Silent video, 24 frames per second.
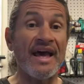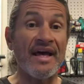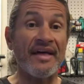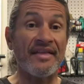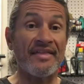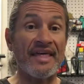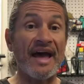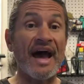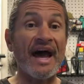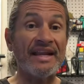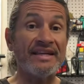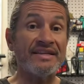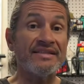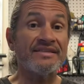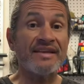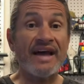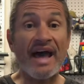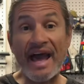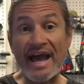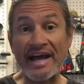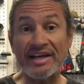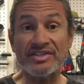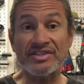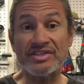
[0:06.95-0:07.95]
That is a
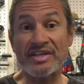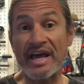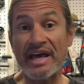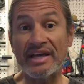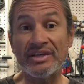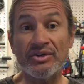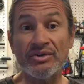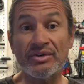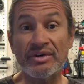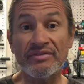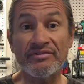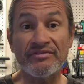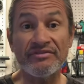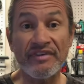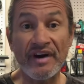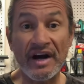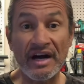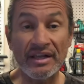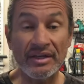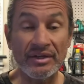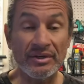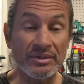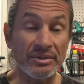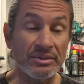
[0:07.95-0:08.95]
hashtag you can
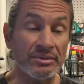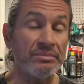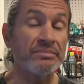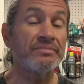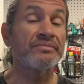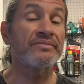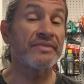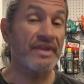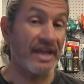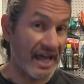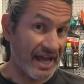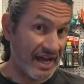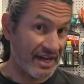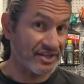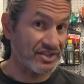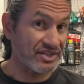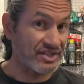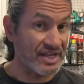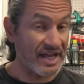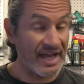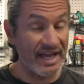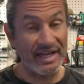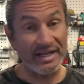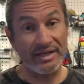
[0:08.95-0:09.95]
follow,
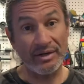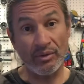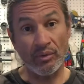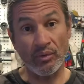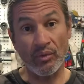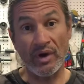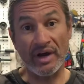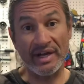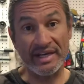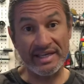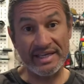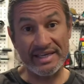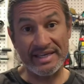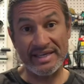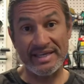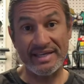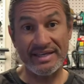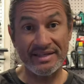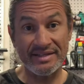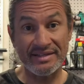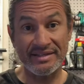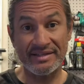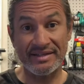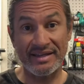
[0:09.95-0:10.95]
hashtag What
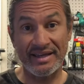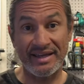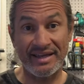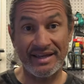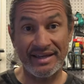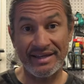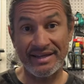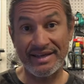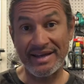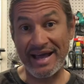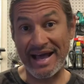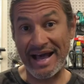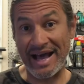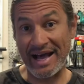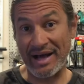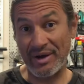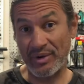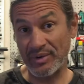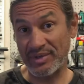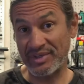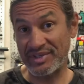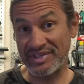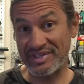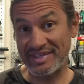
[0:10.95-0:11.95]
is in
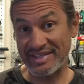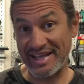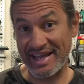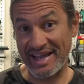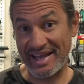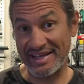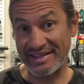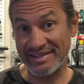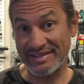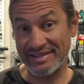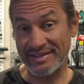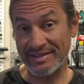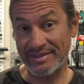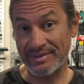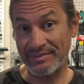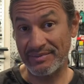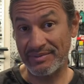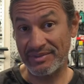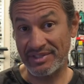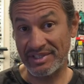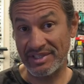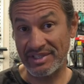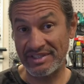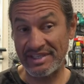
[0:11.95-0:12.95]
Our Stand
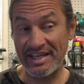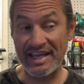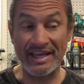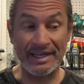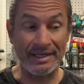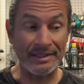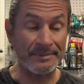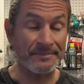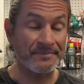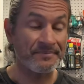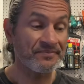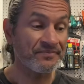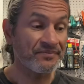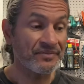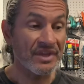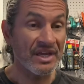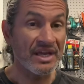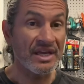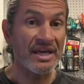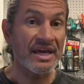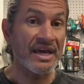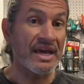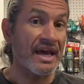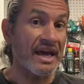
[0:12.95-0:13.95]
Today.
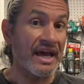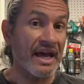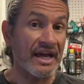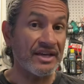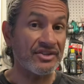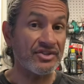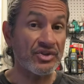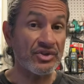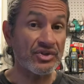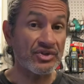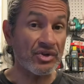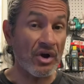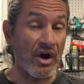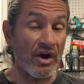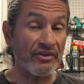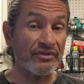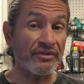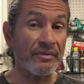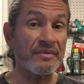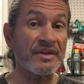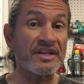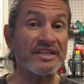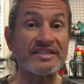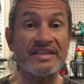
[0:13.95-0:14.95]
As you saw
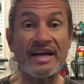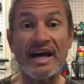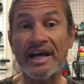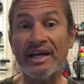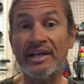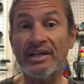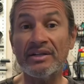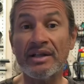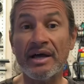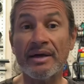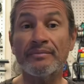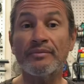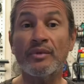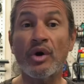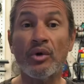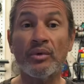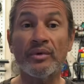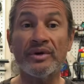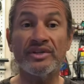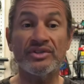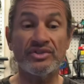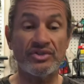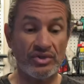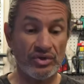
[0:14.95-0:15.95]
from the title, I'm
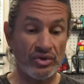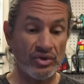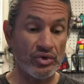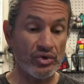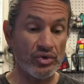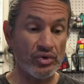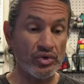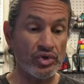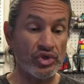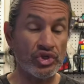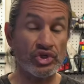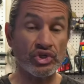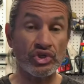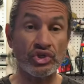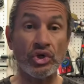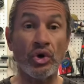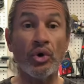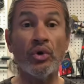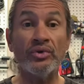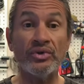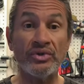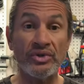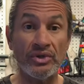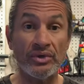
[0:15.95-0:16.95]
going to
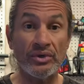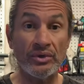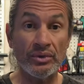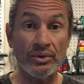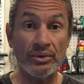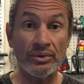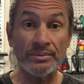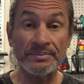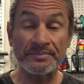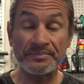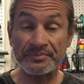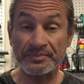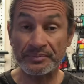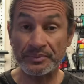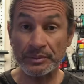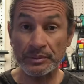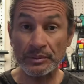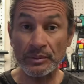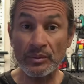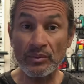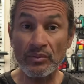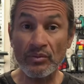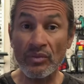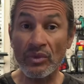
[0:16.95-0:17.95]
show you
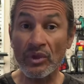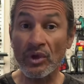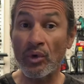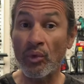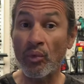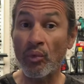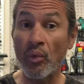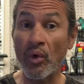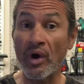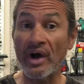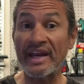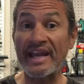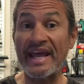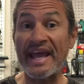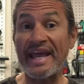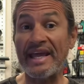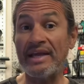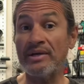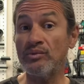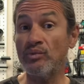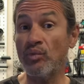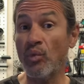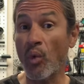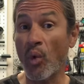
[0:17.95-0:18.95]
what
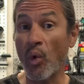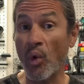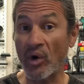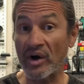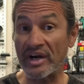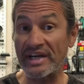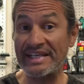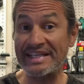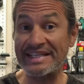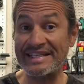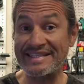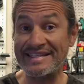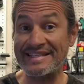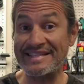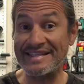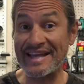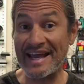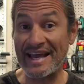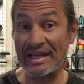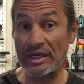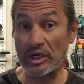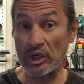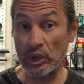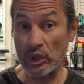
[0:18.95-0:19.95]
a worn
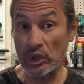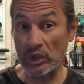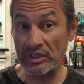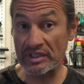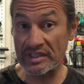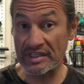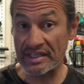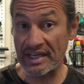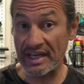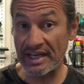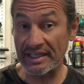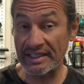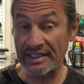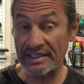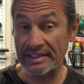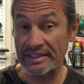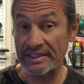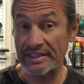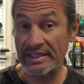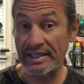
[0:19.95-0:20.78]
cassette looks like.